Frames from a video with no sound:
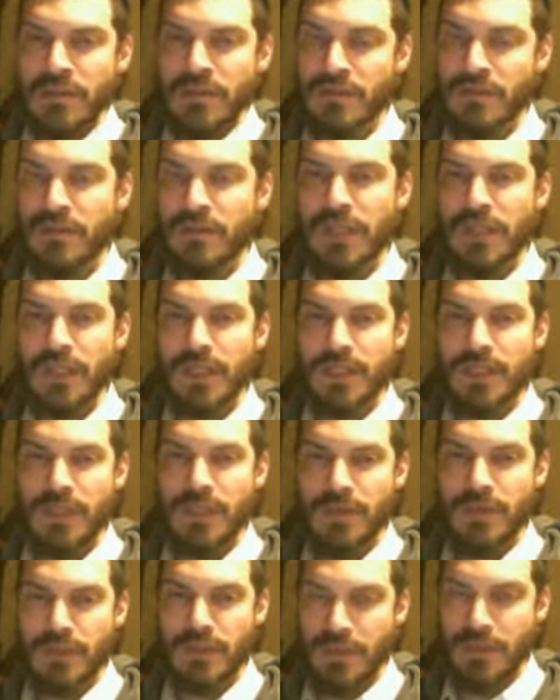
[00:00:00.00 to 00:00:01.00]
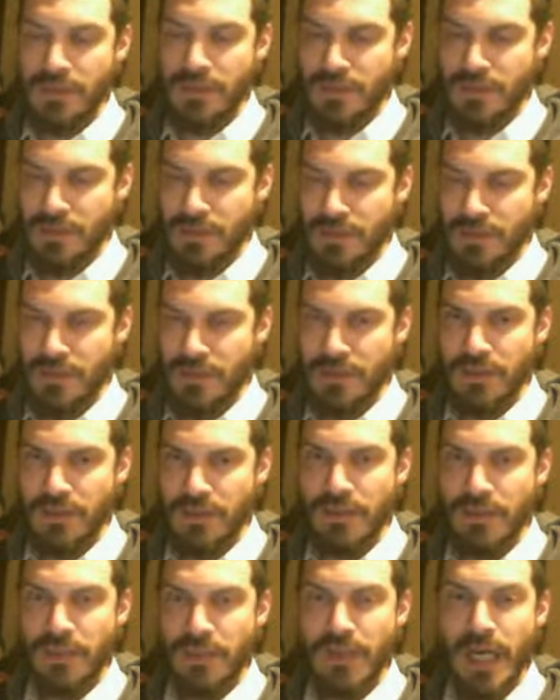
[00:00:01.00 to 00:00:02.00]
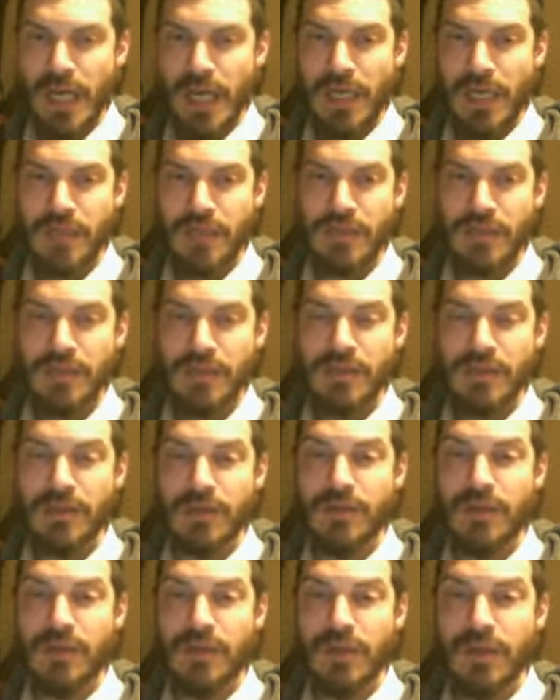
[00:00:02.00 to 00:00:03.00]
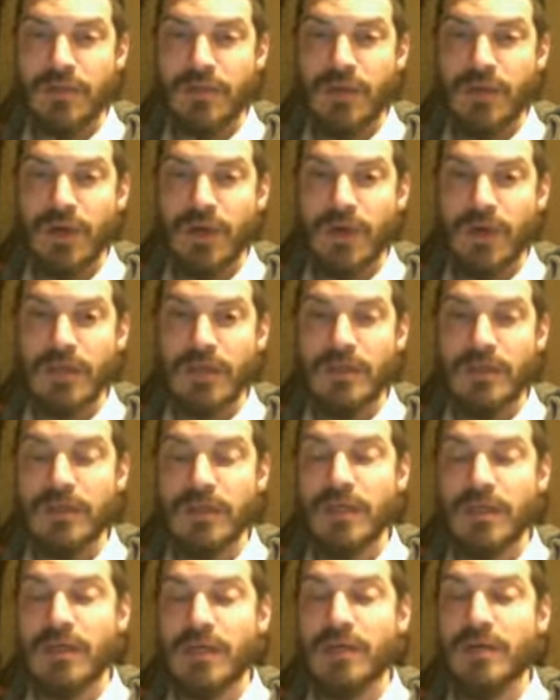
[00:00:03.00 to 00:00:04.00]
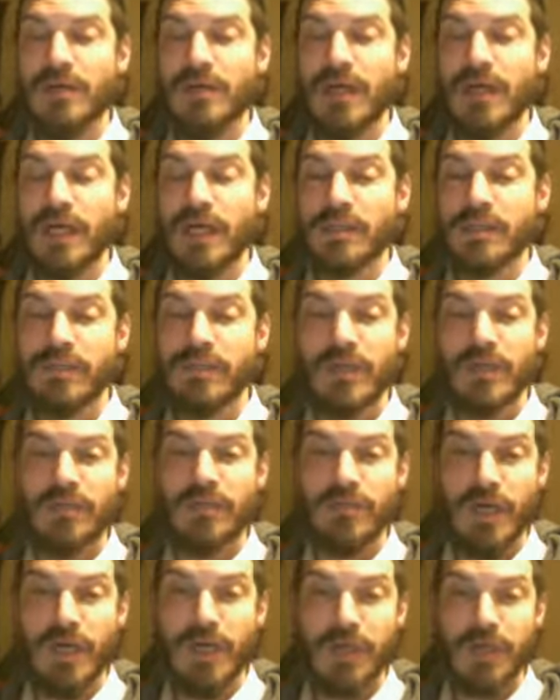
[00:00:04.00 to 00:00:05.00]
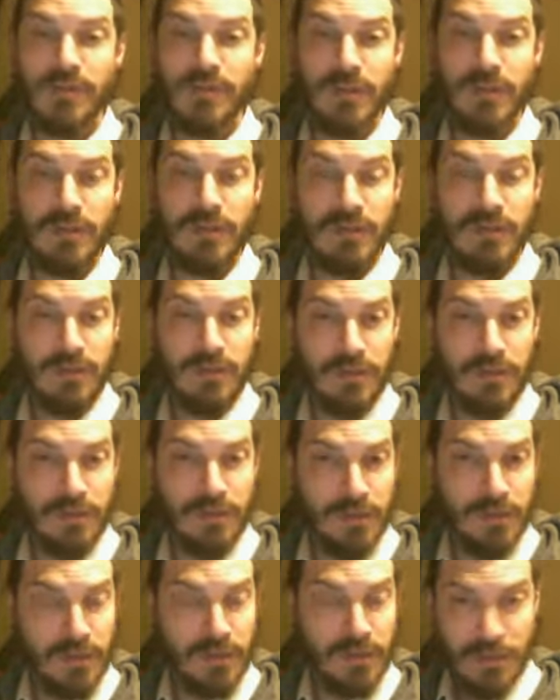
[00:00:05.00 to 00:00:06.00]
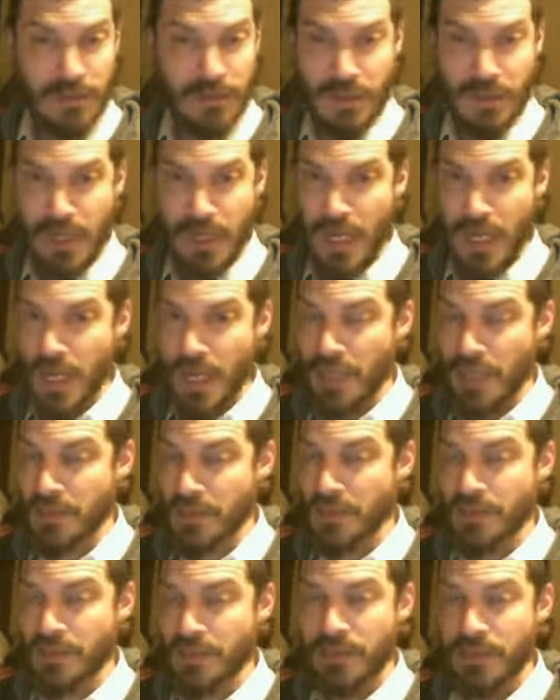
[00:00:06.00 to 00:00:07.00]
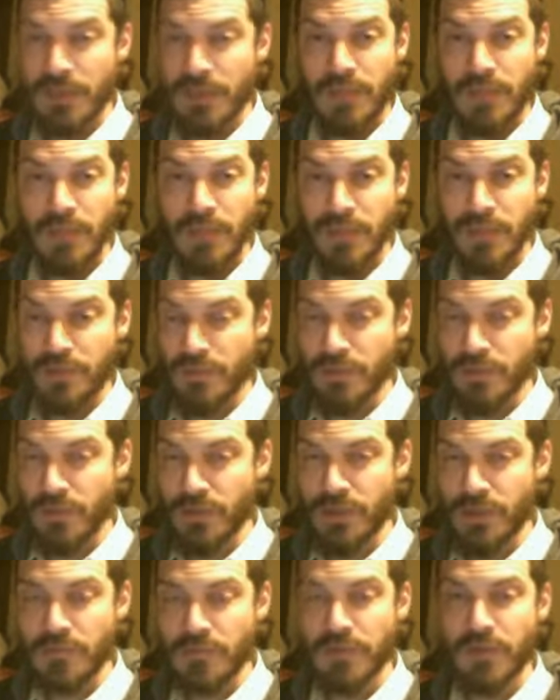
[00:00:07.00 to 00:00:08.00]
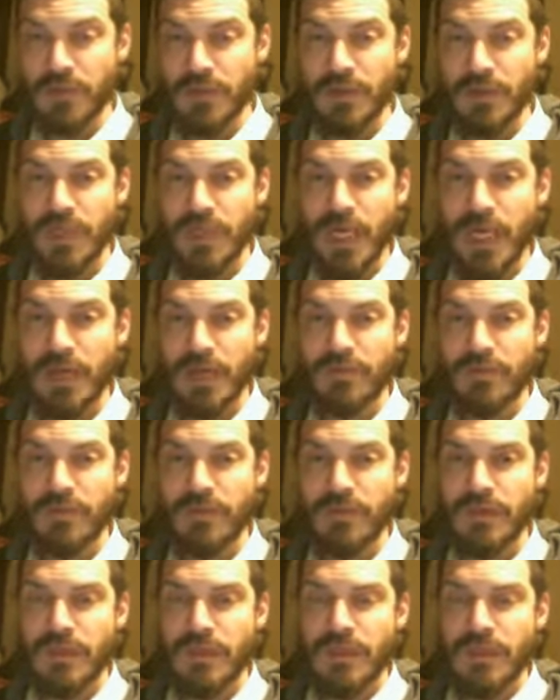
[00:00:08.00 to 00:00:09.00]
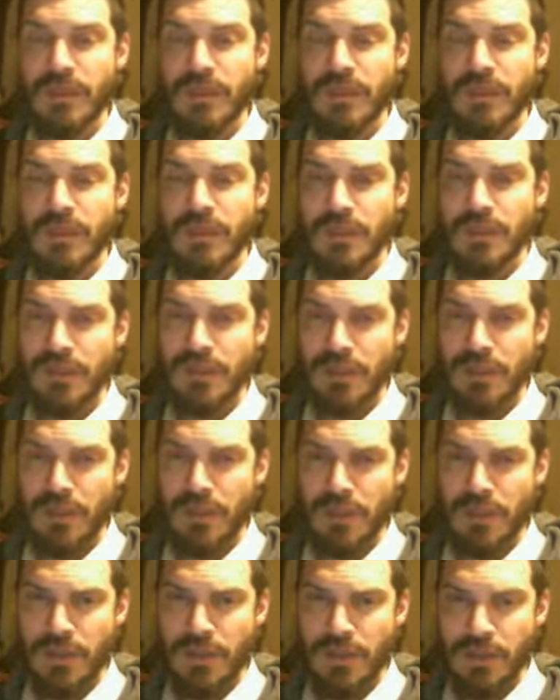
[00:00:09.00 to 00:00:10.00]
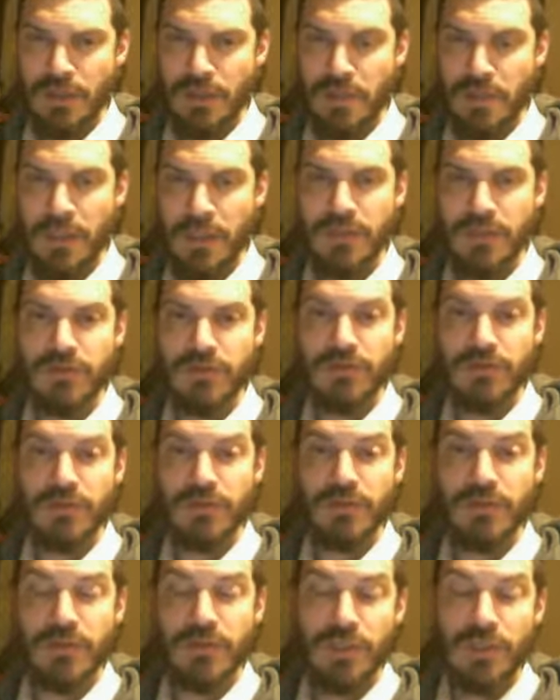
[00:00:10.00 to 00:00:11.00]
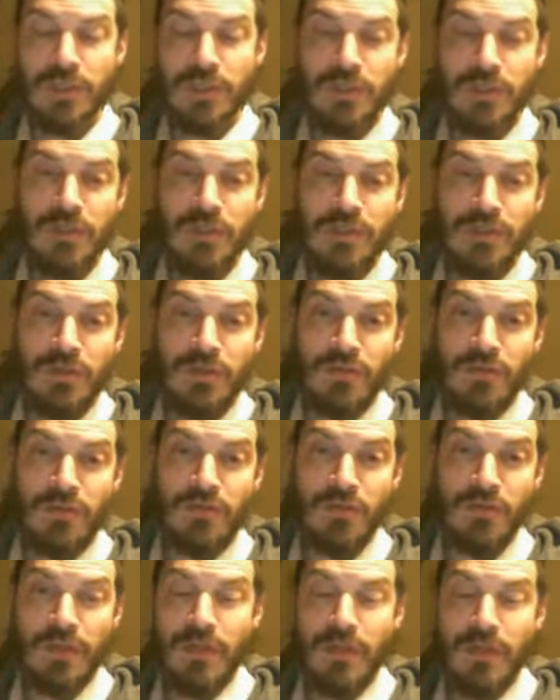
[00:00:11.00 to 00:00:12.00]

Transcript: that there is x and y. X is a random variable, has the same distribution. Both have the exponential distribution with